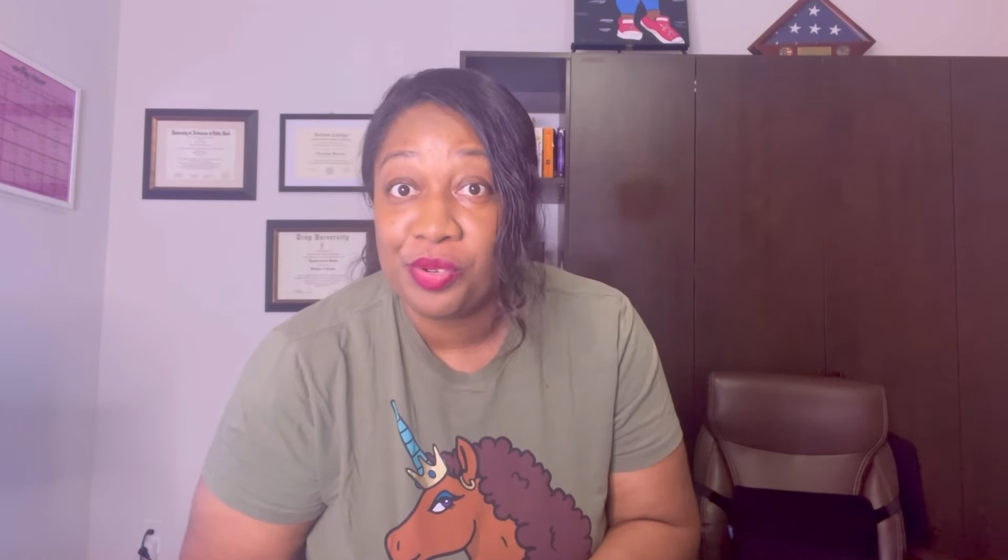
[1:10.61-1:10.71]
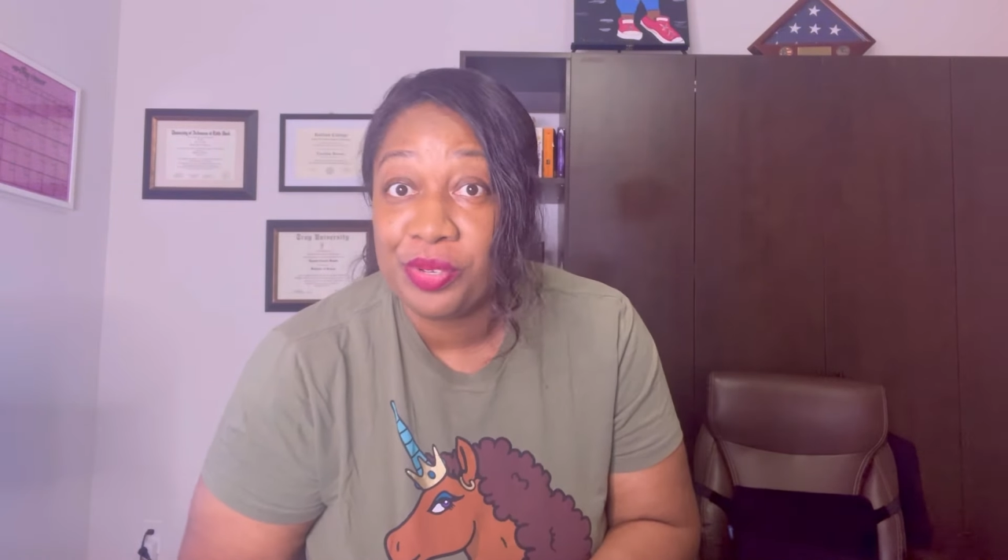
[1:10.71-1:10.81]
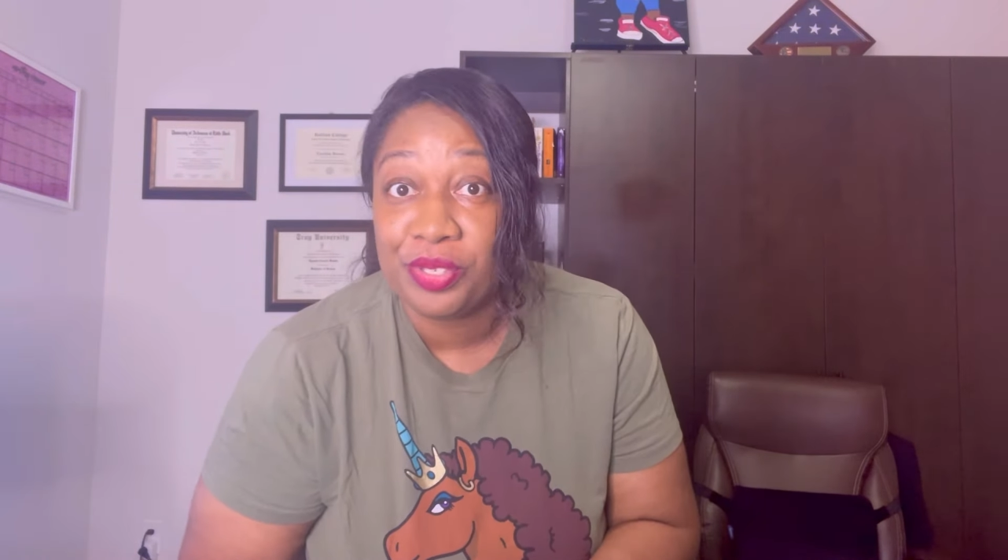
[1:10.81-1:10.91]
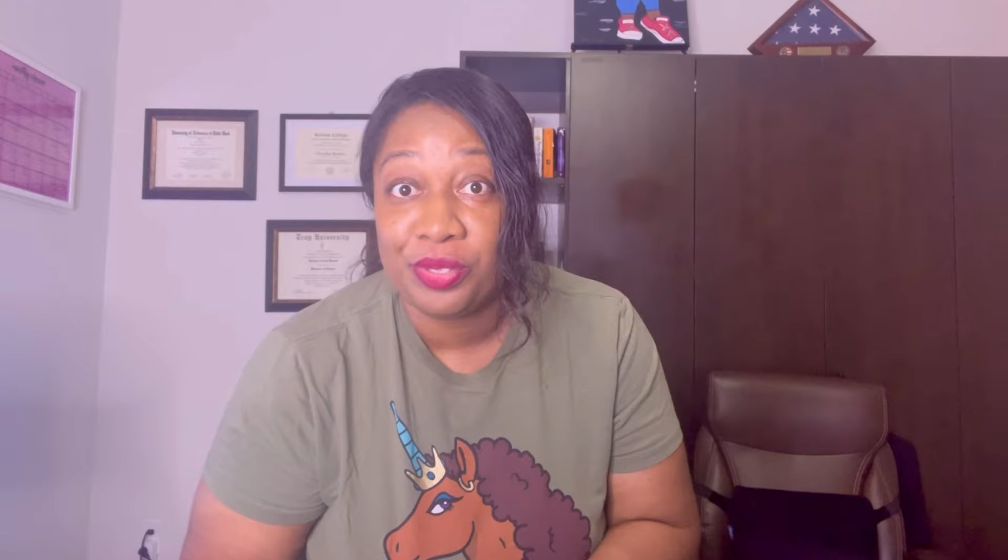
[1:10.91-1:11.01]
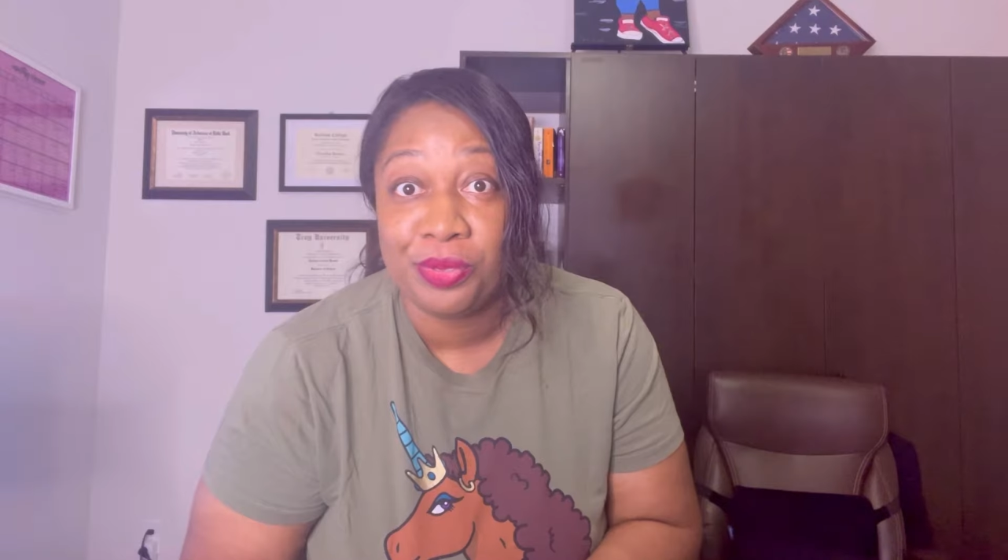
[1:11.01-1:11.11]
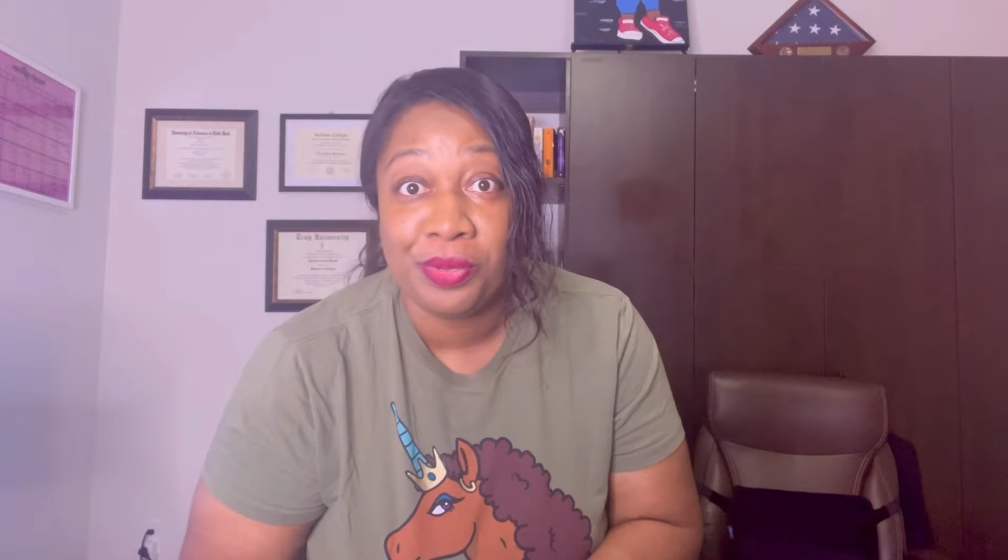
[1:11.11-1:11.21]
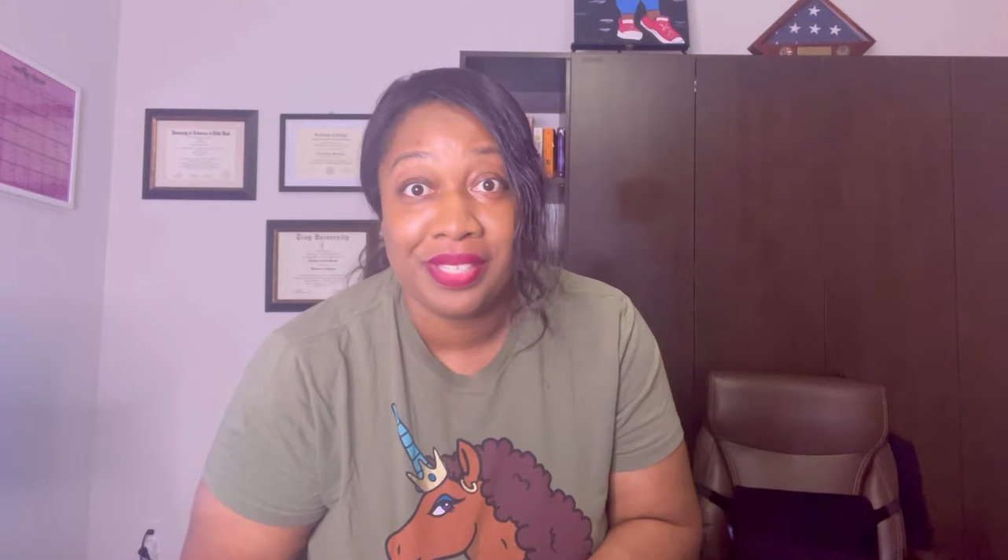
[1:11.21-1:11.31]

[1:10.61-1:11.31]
crystal